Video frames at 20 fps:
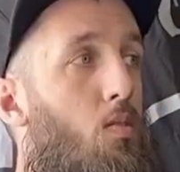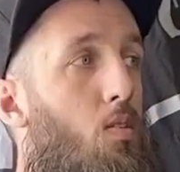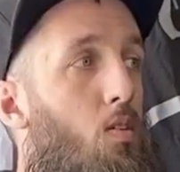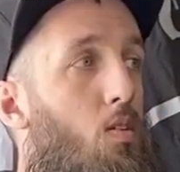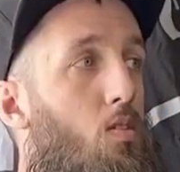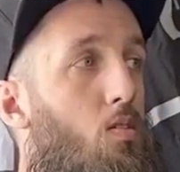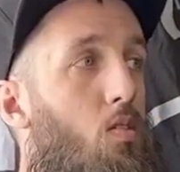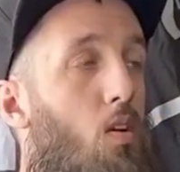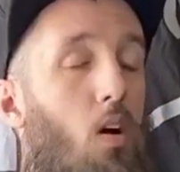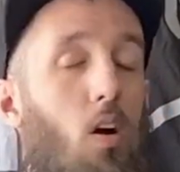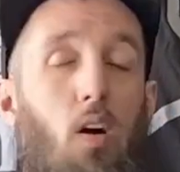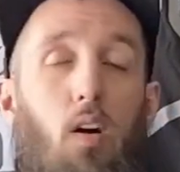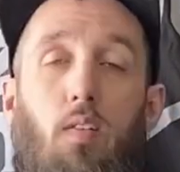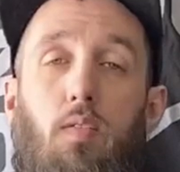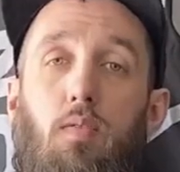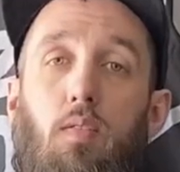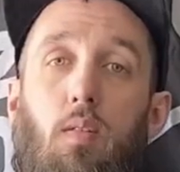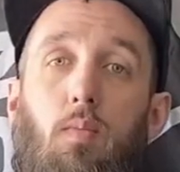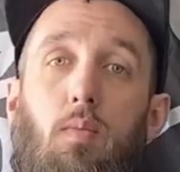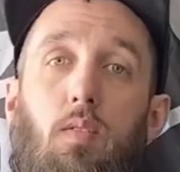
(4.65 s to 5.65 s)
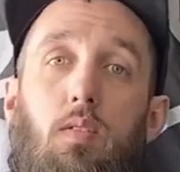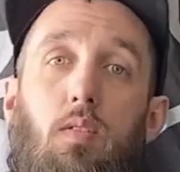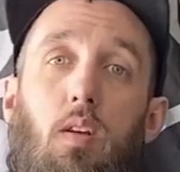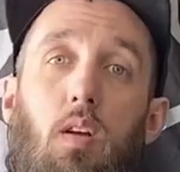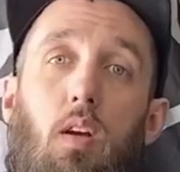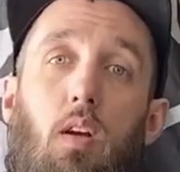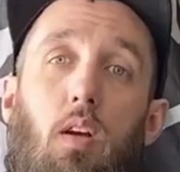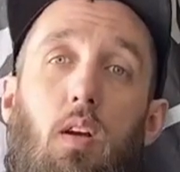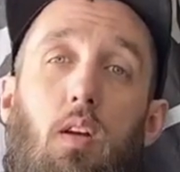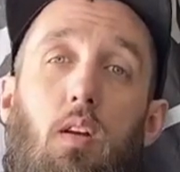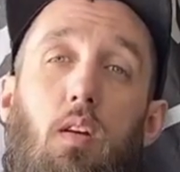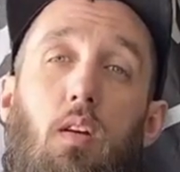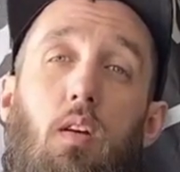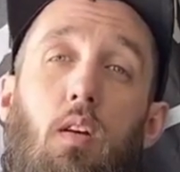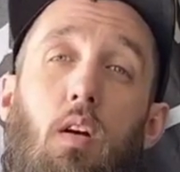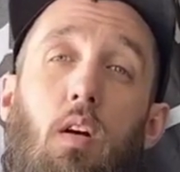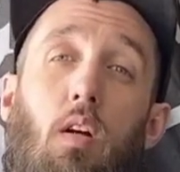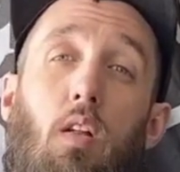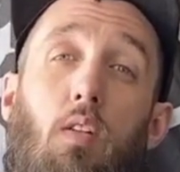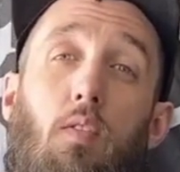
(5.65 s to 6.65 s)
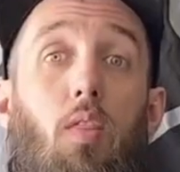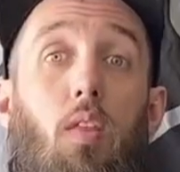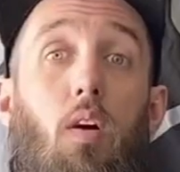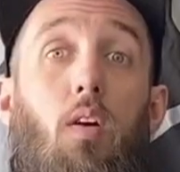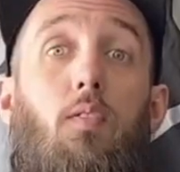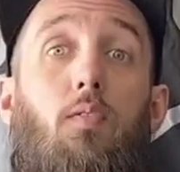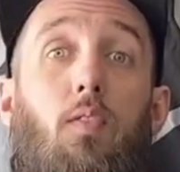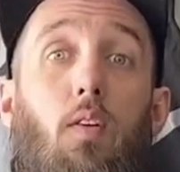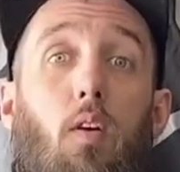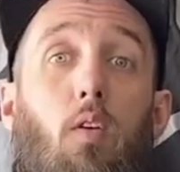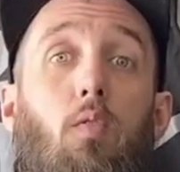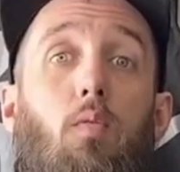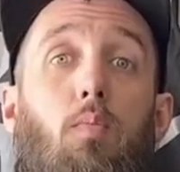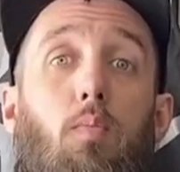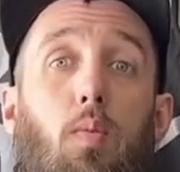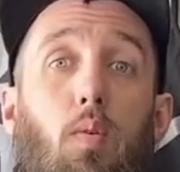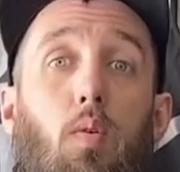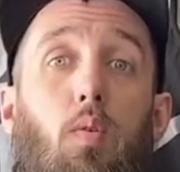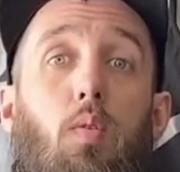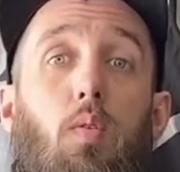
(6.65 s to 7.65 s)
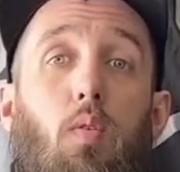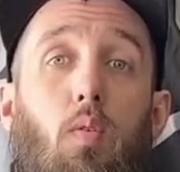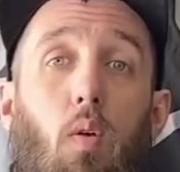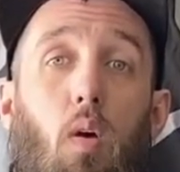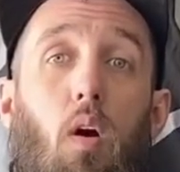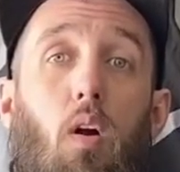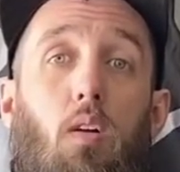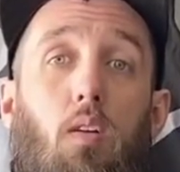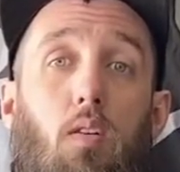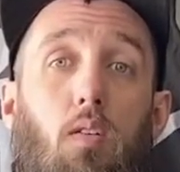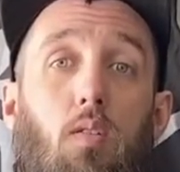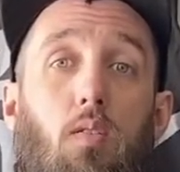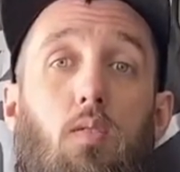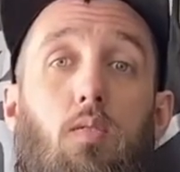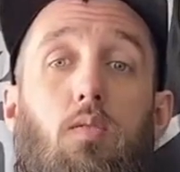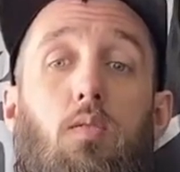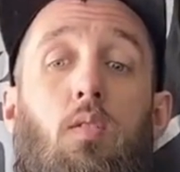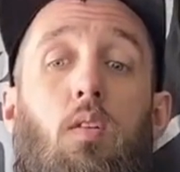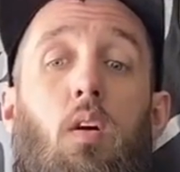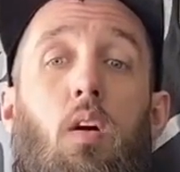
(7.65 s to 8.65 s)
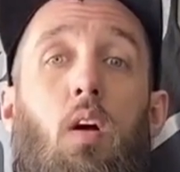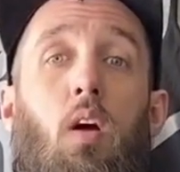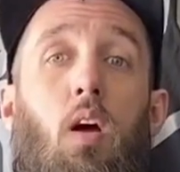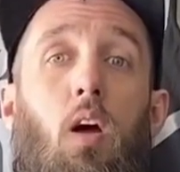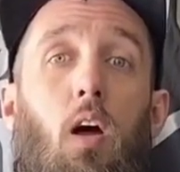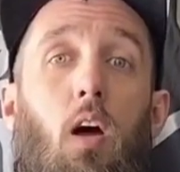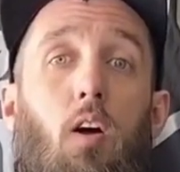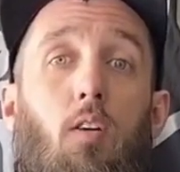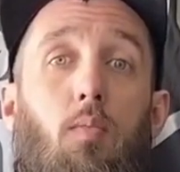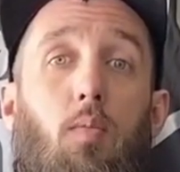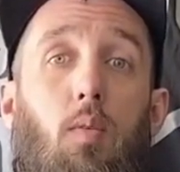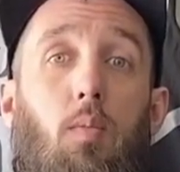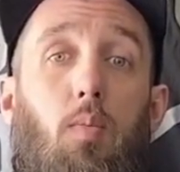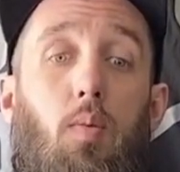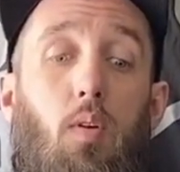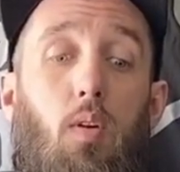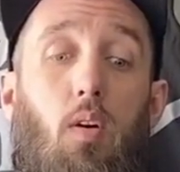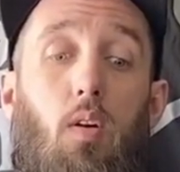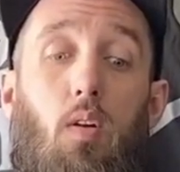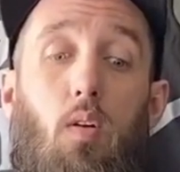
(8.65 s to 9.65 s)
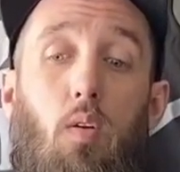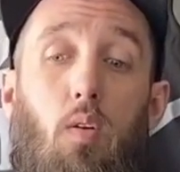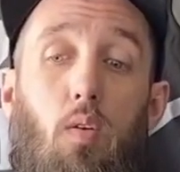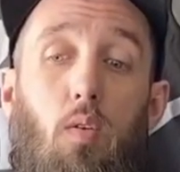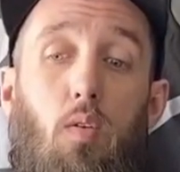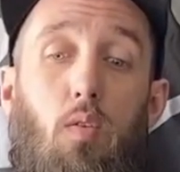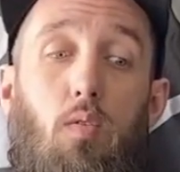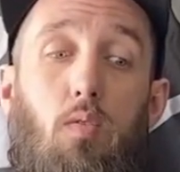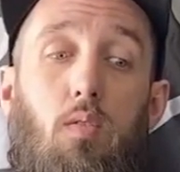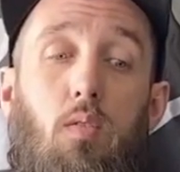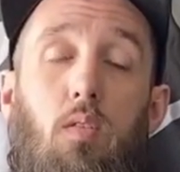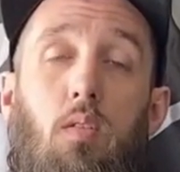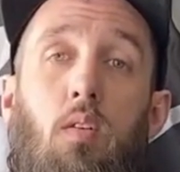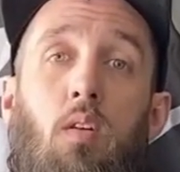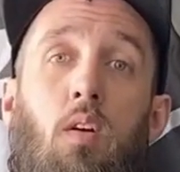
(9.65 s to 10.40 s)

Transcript: First off, let me say the Phone Booth Chronicles have been put on hold